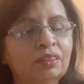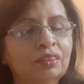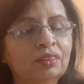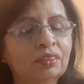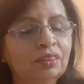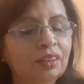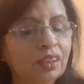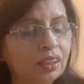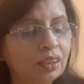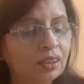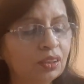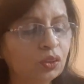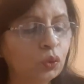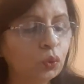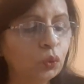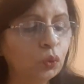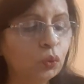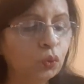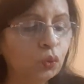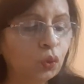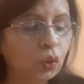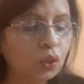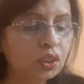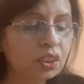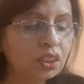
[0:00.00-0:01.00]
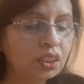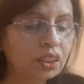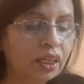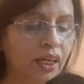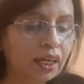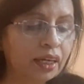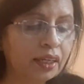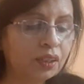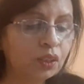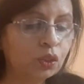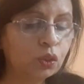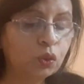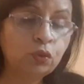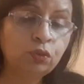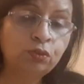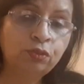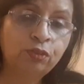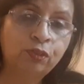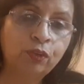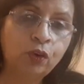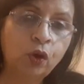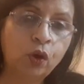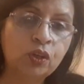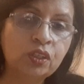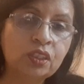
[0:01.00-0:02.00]
They do not like to
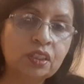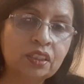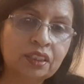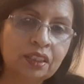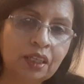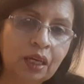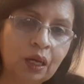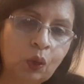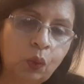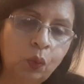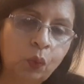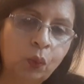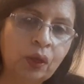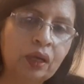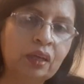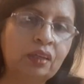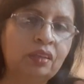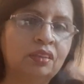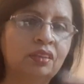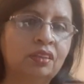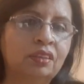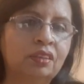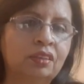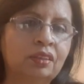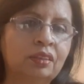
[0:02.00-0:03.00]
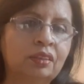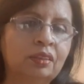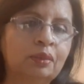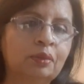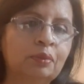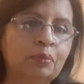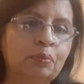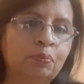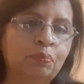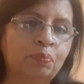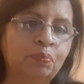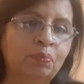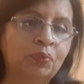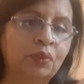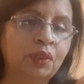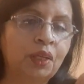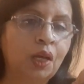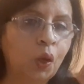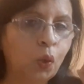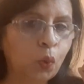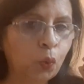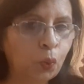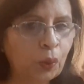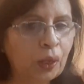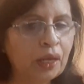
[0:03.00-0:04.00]
flaunt their wealth.
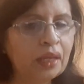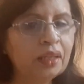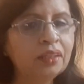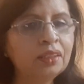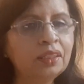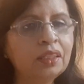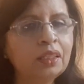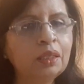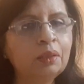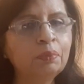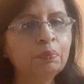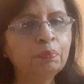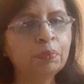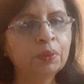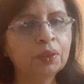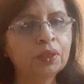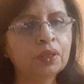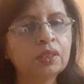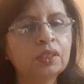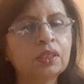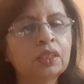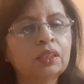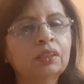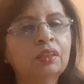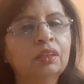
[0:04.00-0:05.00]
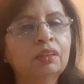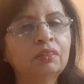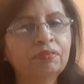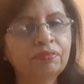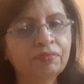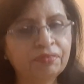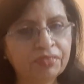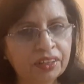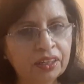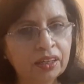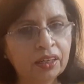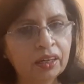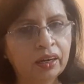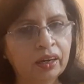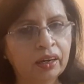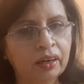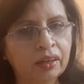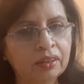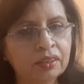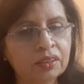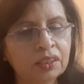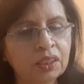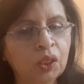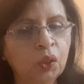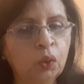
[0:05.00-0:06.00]
A wealthy person in
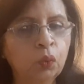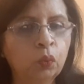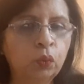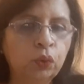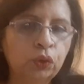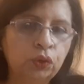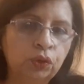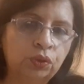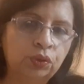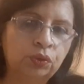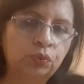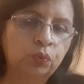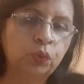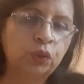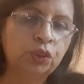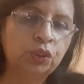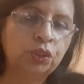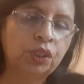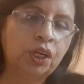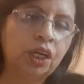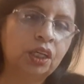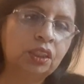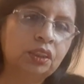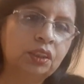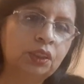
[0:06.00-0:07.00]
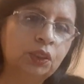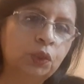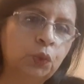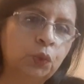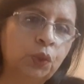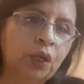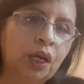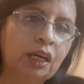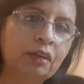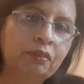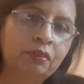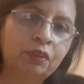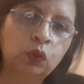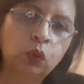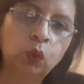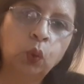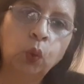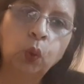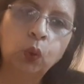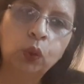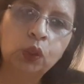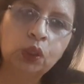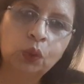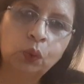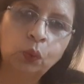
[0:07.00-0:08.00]
Finland would rather drive an
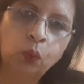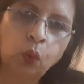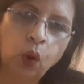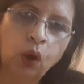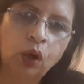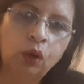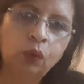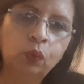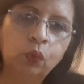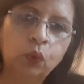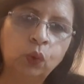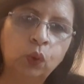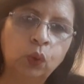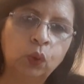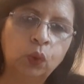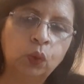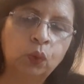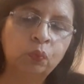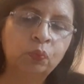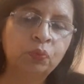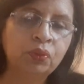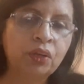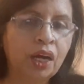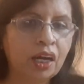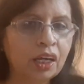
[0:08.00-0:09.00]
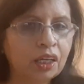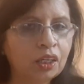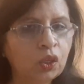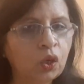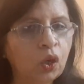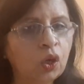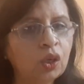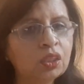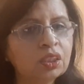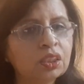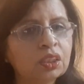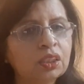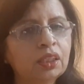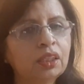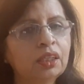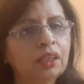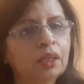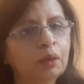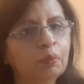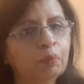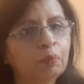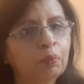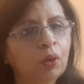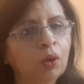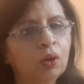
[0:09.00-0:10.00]
old Volvo and not a
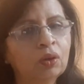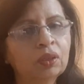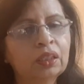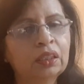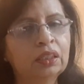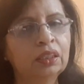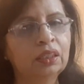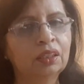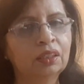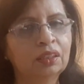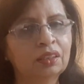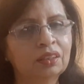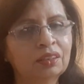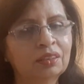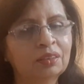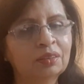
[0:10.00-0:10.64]
Lamborghini.